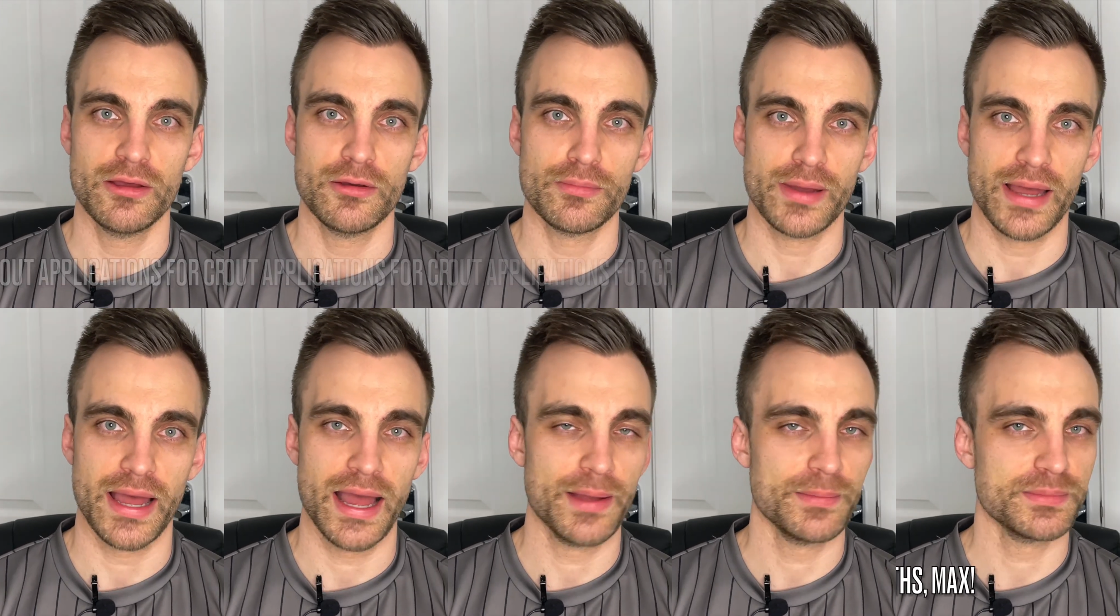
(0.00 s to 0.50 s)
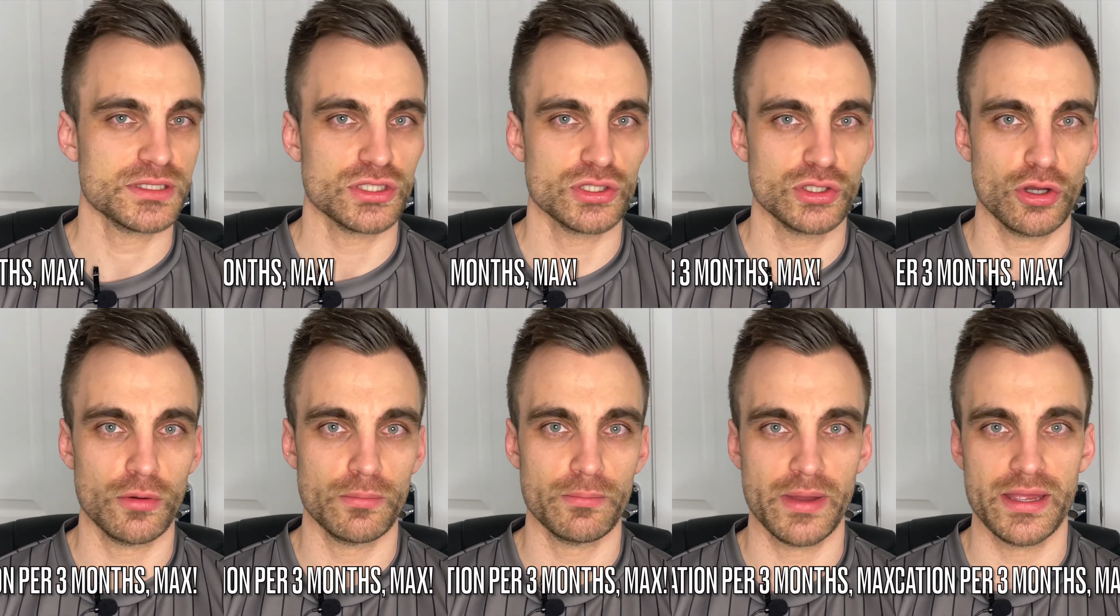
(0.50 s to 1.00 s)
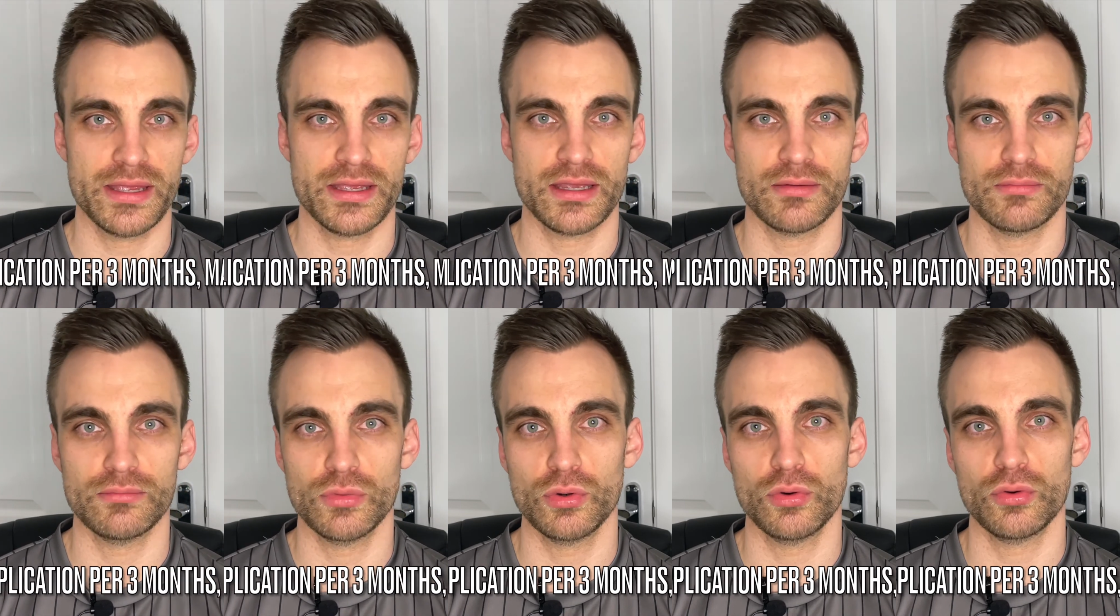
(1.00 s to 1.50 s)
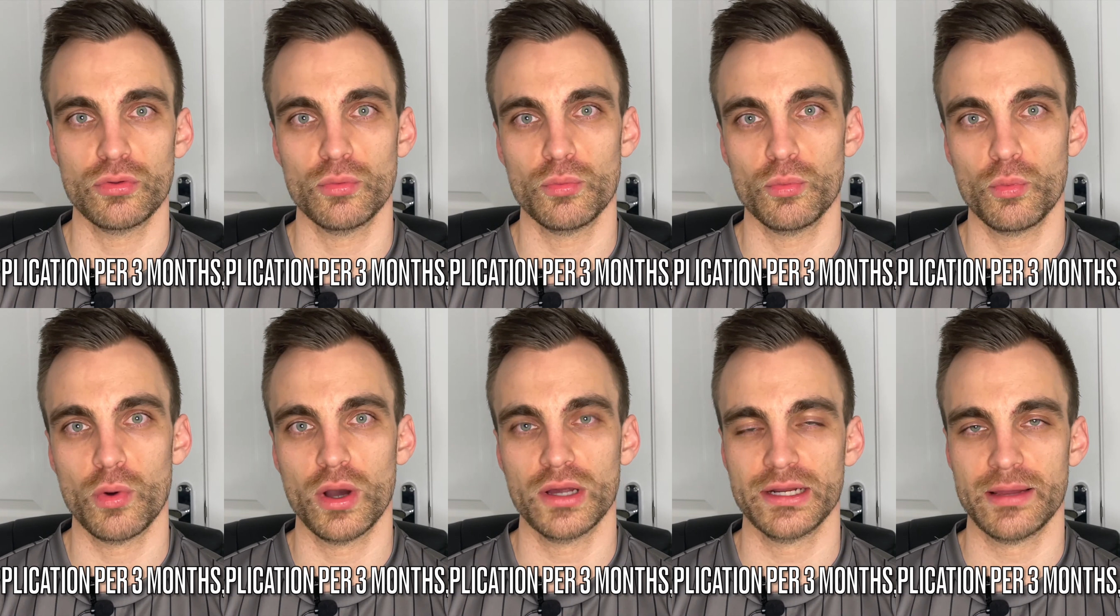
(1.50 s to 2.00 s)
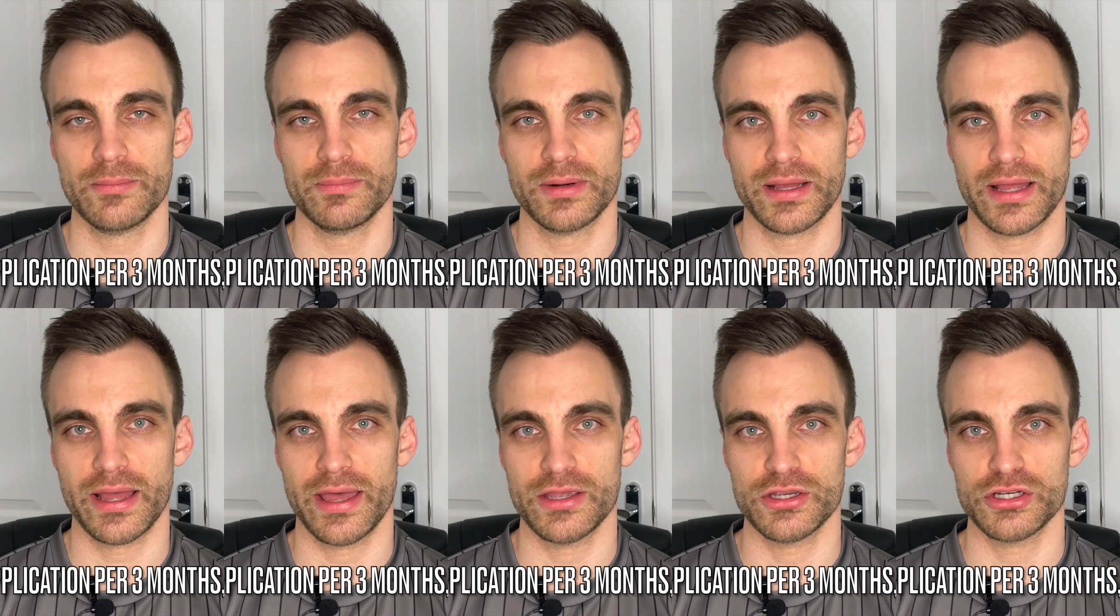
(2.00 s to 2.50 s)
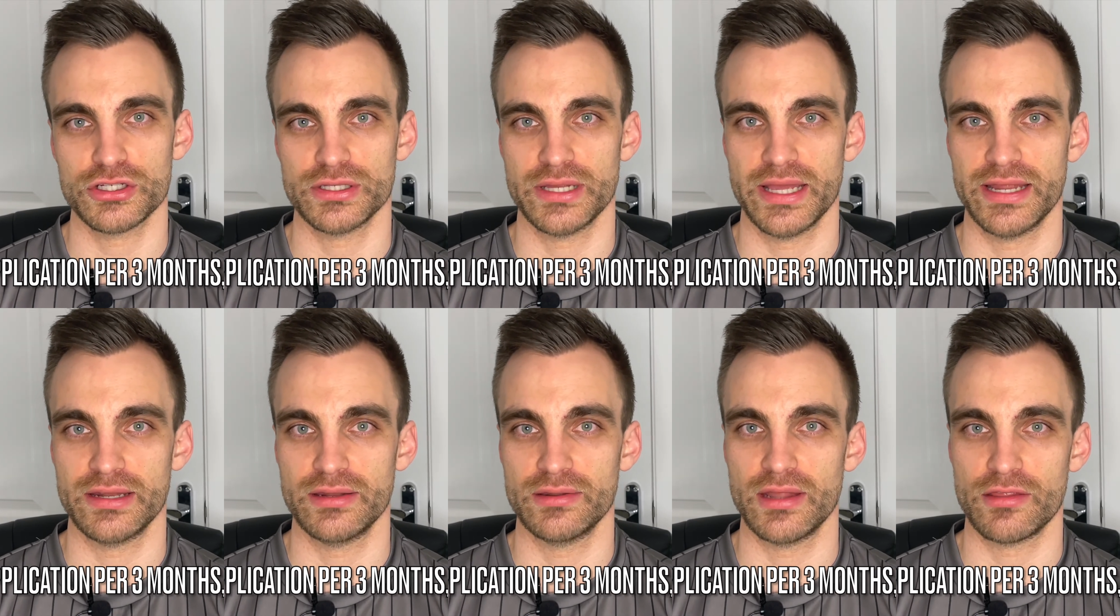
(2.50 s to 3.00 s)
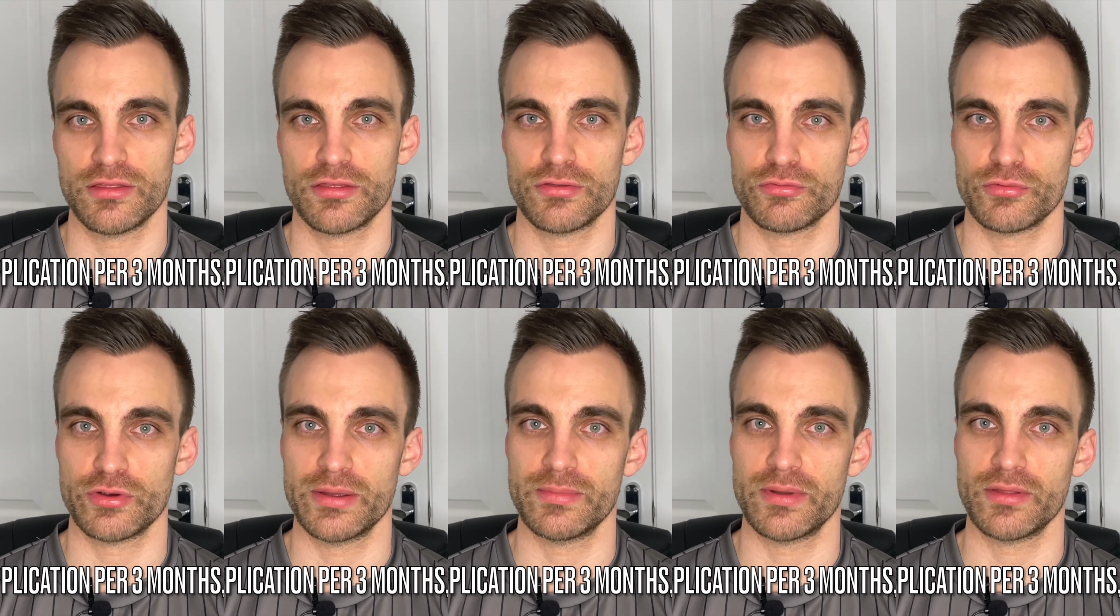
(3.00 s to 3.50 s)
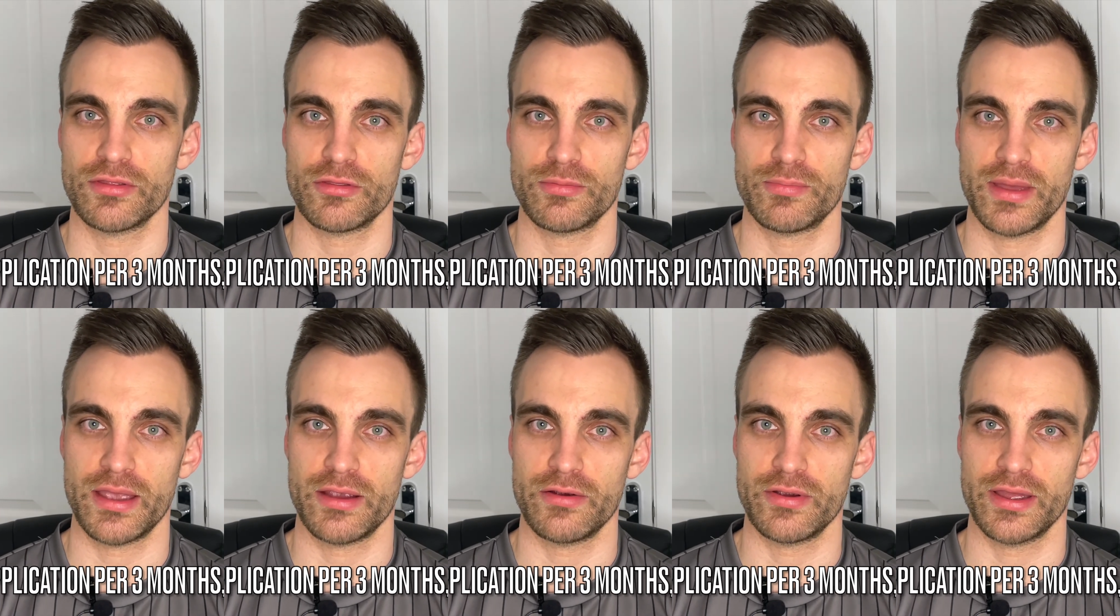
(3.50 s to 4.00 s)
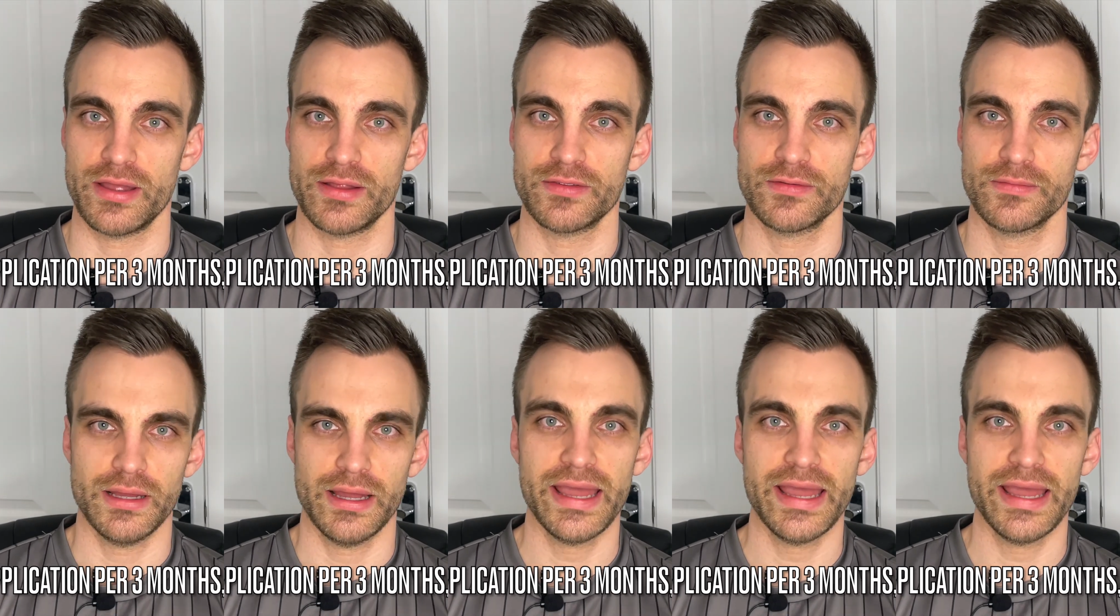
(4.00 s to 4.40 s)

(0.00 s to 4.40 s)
perhaps not making more than one application in a 3-month period.